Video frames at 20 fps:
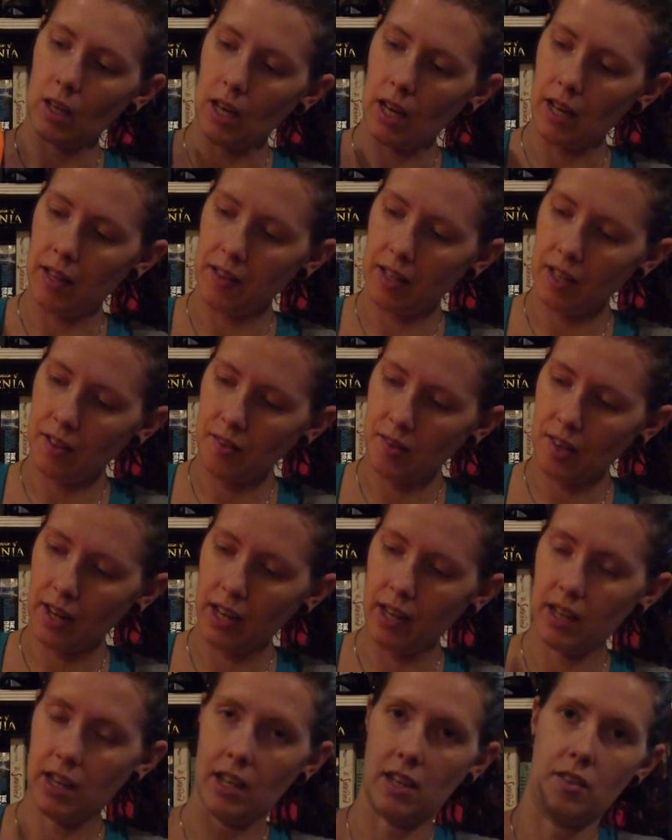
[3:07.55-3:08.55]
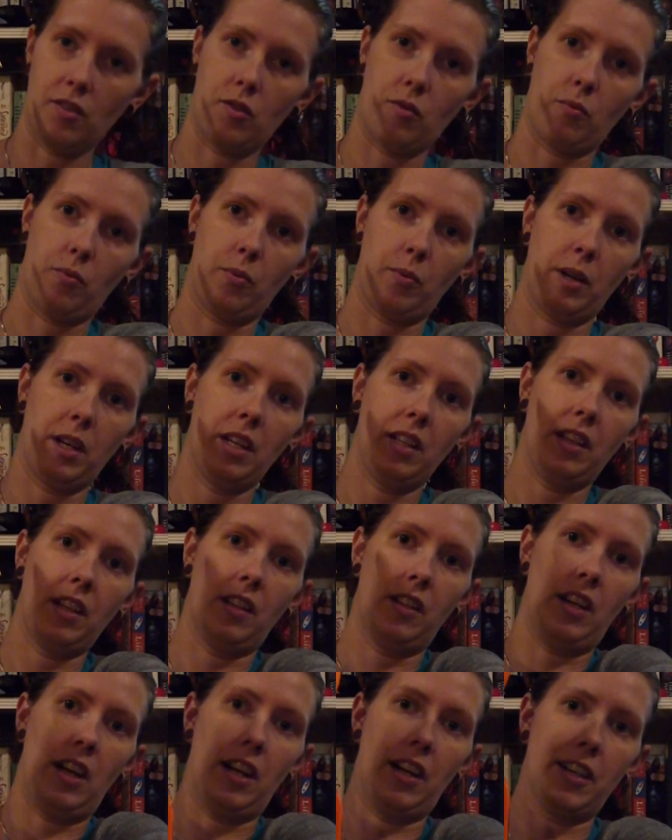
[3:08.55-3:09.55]
And the inside is
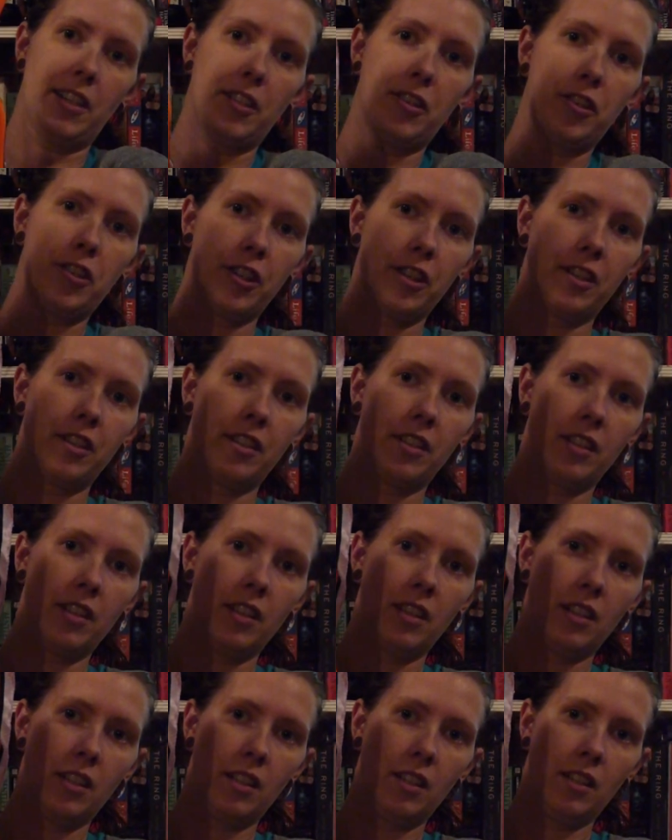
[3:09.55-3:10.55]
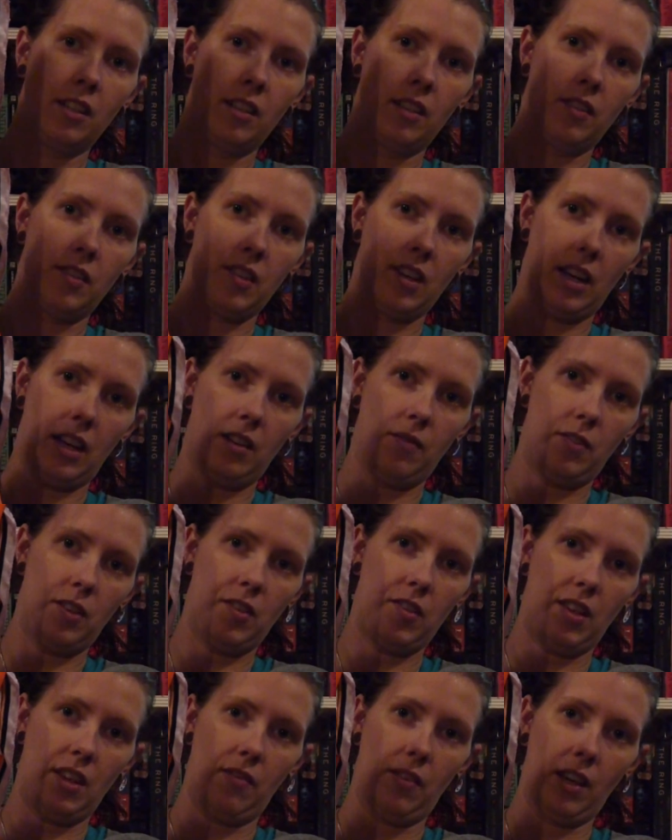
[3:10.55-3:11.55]
really large. It's kind of
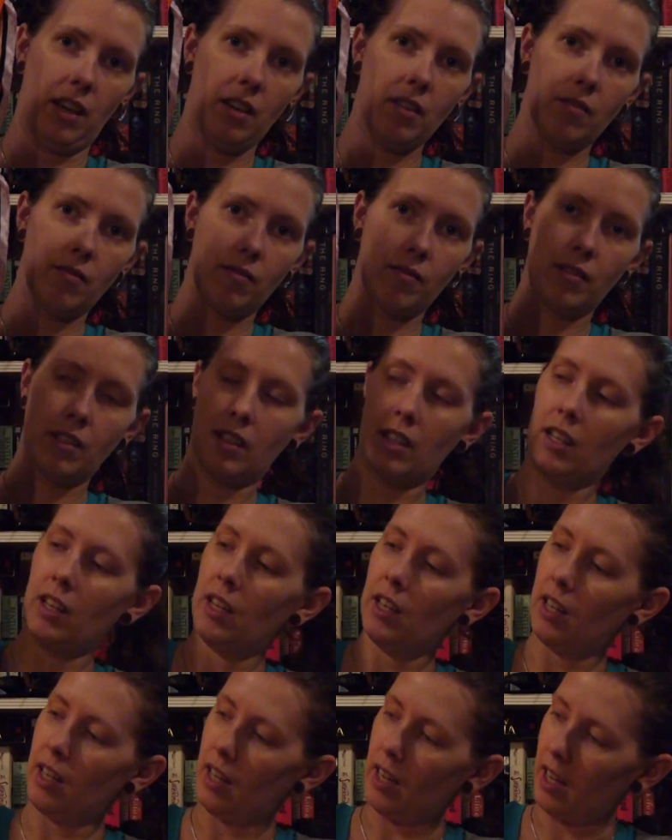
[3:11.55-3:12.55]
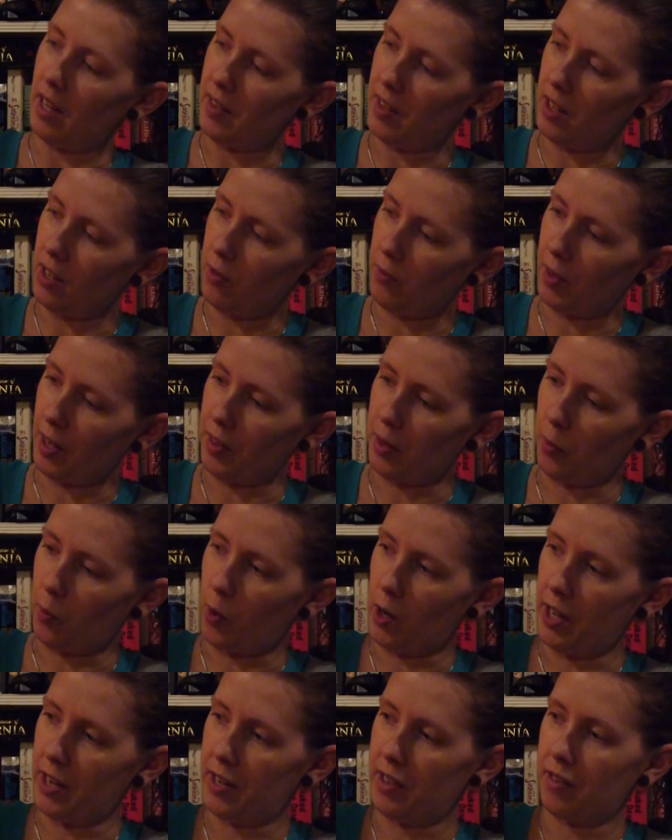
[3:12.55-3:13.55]
deceiving. And then you've got the
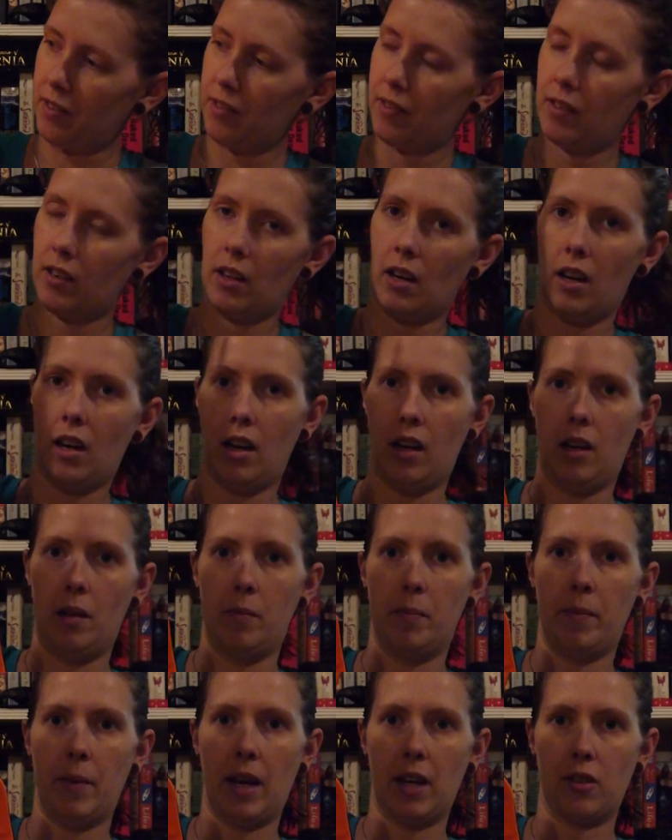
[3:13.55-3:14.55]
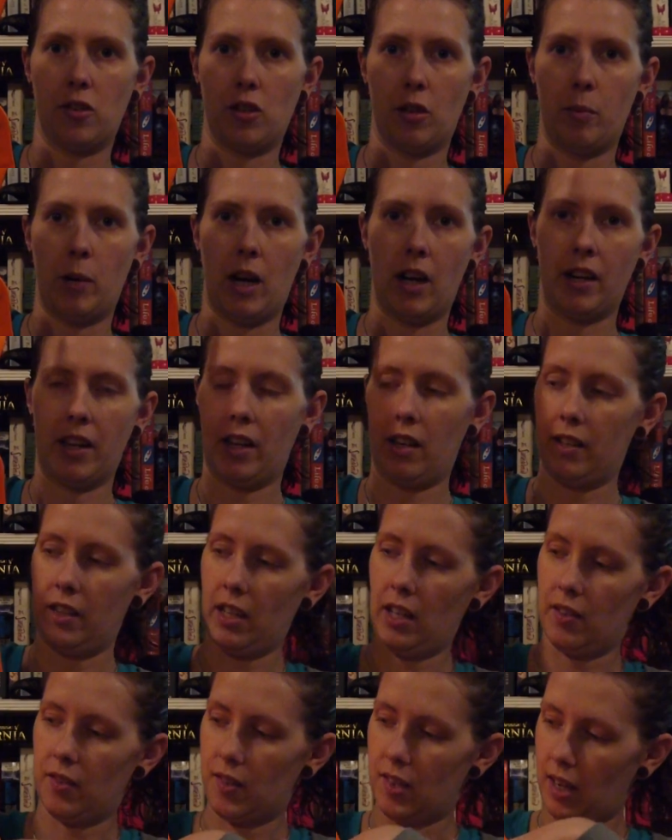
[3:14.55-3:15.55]
one extra pocket on
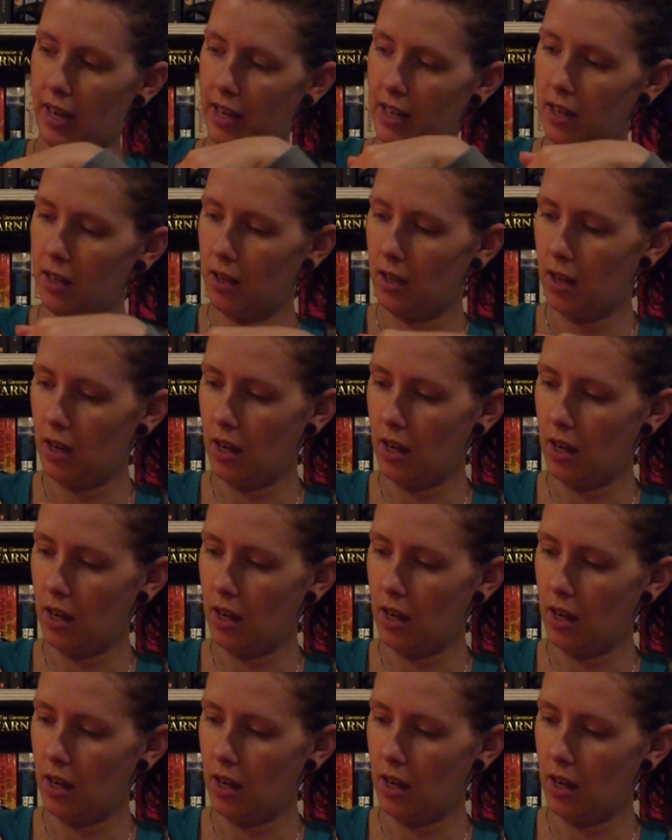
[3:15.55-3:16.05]
the inside,